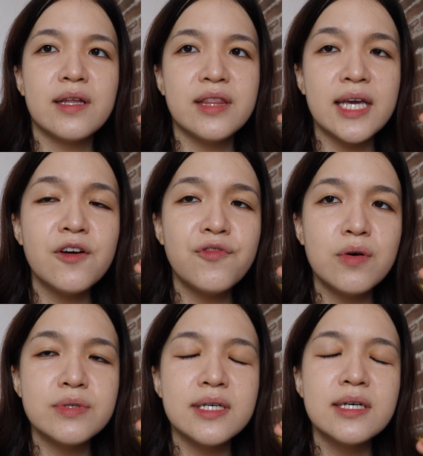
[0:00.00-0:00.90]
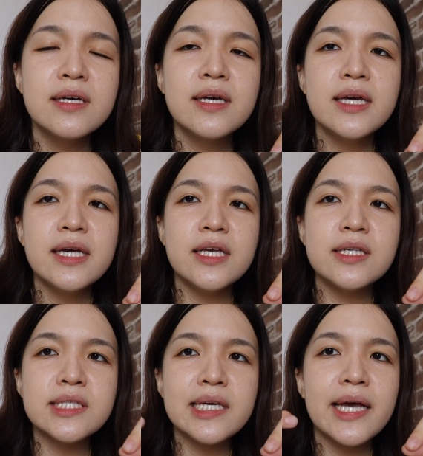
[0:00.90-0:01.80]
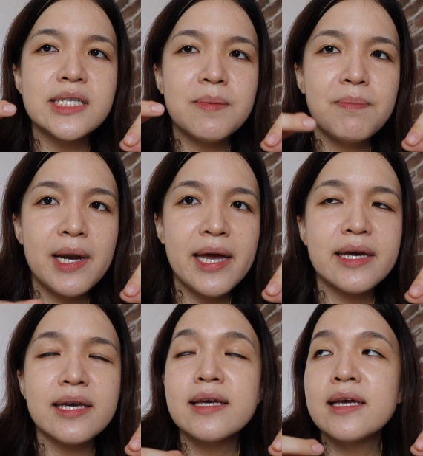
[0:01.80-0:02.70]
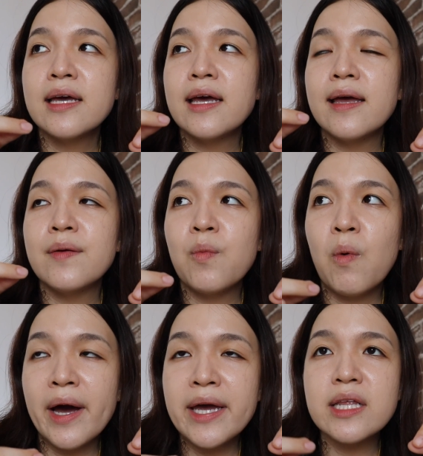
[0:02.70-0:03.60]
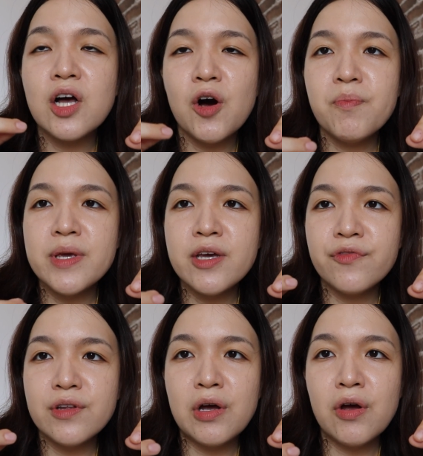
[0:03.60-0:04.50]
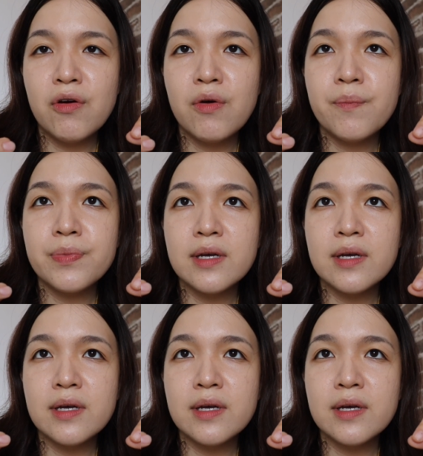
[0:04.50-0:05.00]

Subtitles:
thicker folder. Inside has the black and white copy of the